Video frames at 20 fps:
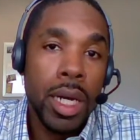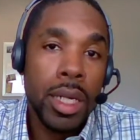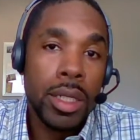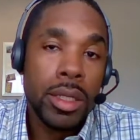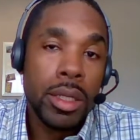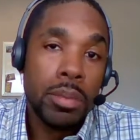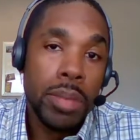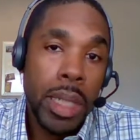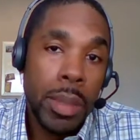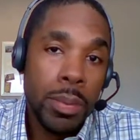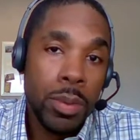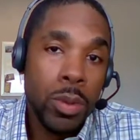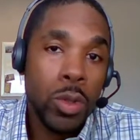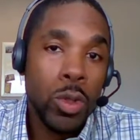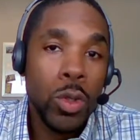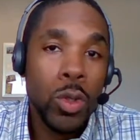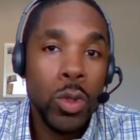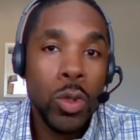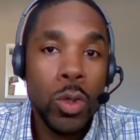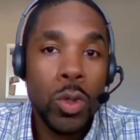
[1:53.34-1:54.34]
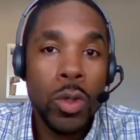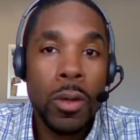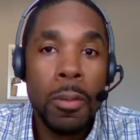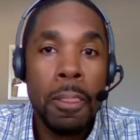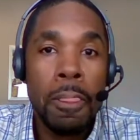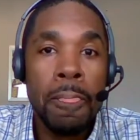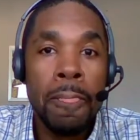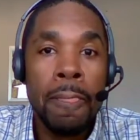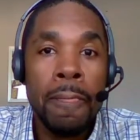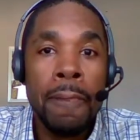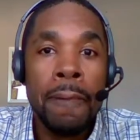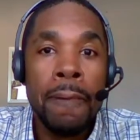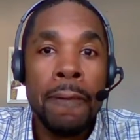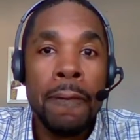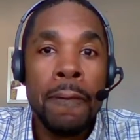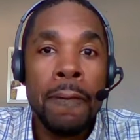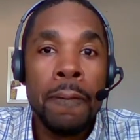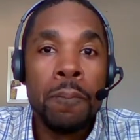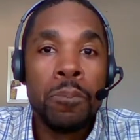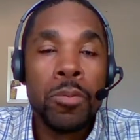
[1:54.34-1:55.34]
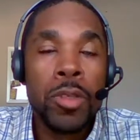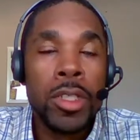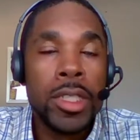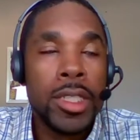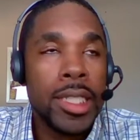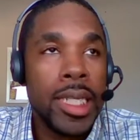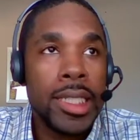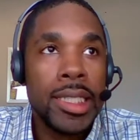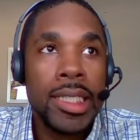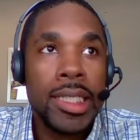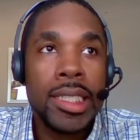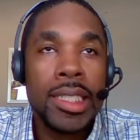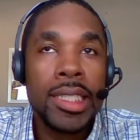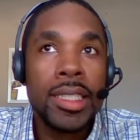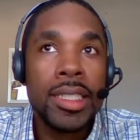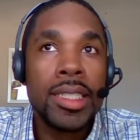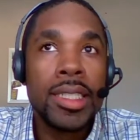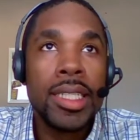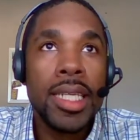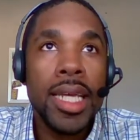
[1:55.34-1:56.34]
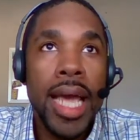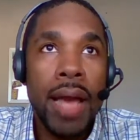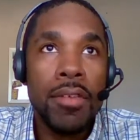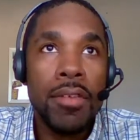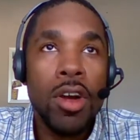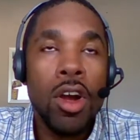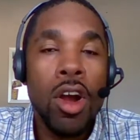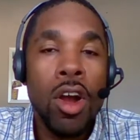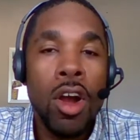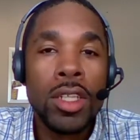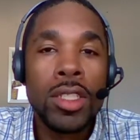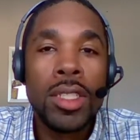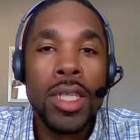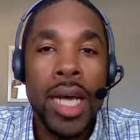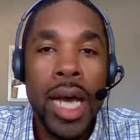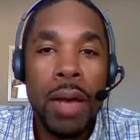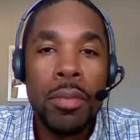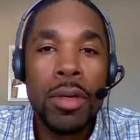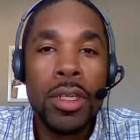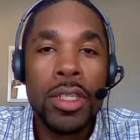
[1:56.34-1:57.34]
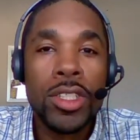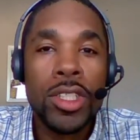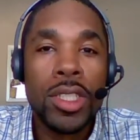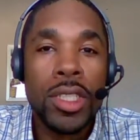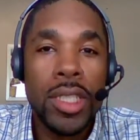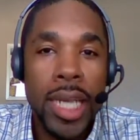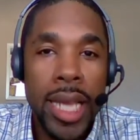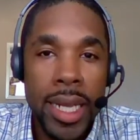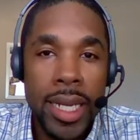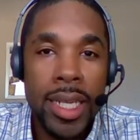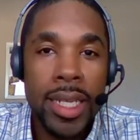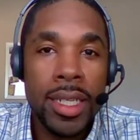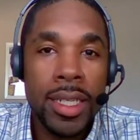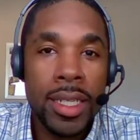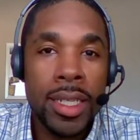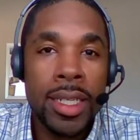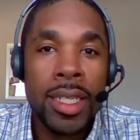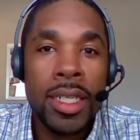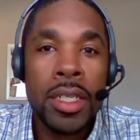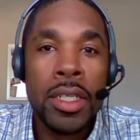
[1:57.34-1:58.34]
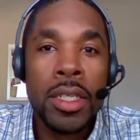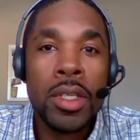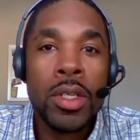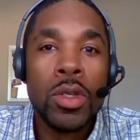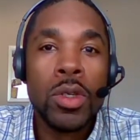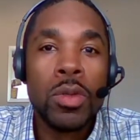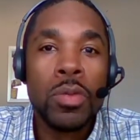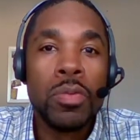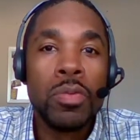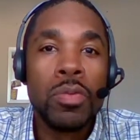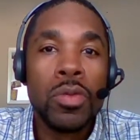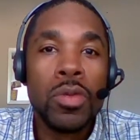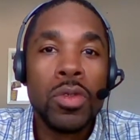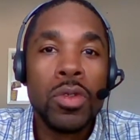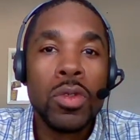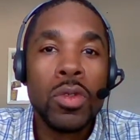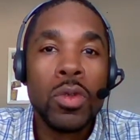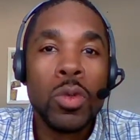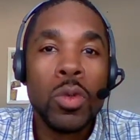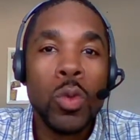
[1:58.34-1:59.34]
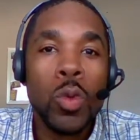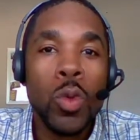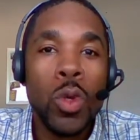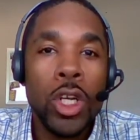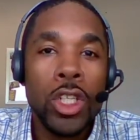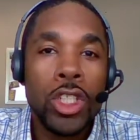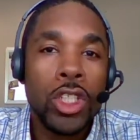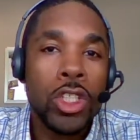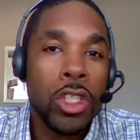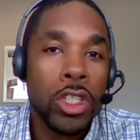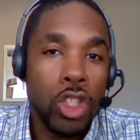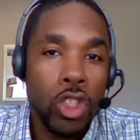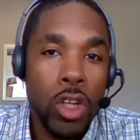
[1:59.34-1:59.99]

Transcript: some people who just have a hard time understanding what you're